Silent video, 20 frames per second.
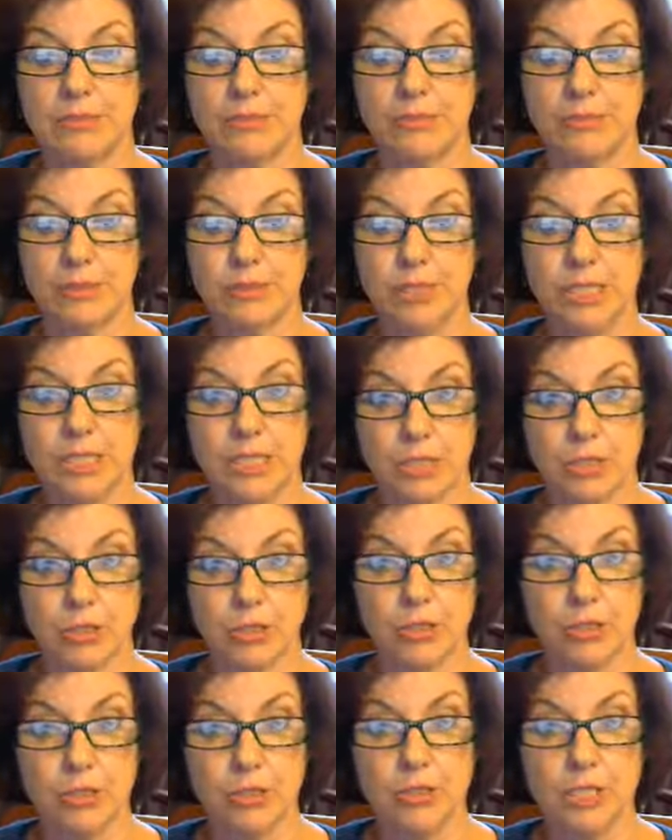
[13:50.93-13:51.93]
for
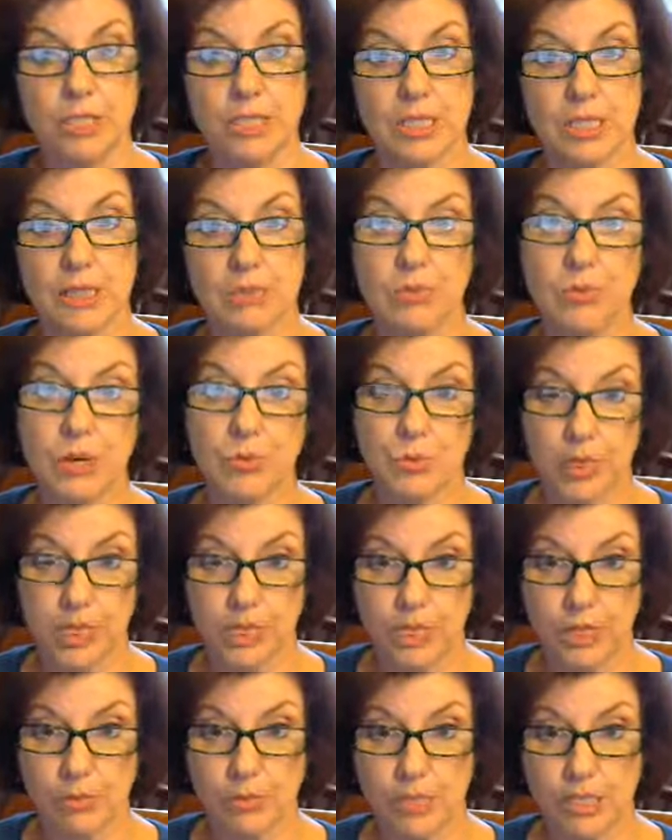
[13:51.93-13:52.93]
skilled nursing and memory
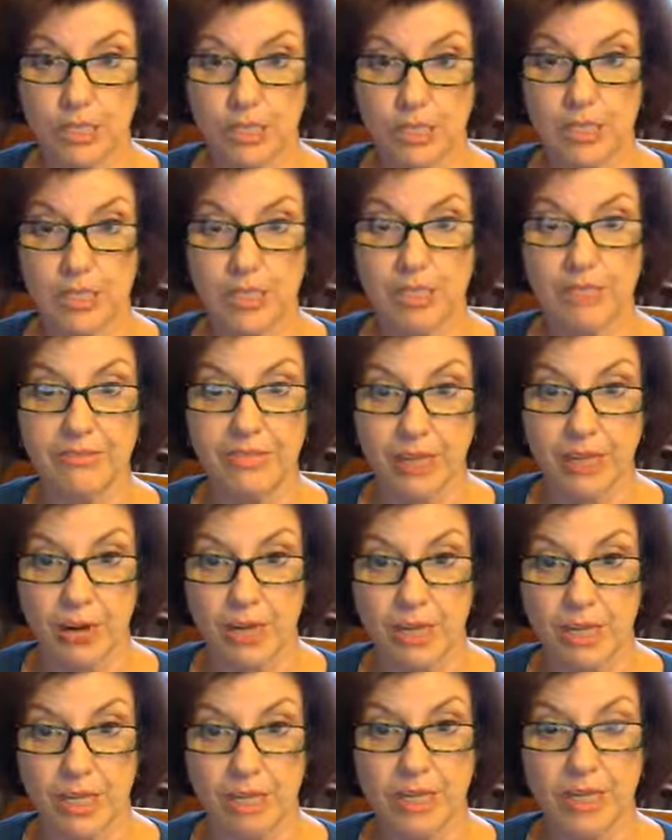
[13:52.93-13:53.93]
care, because they're going to
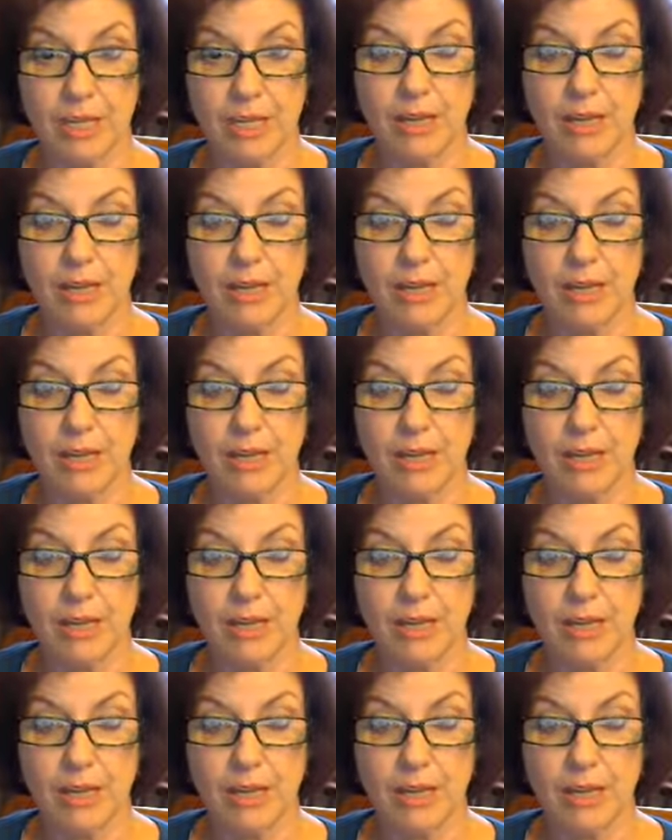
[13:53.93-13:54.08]
vary.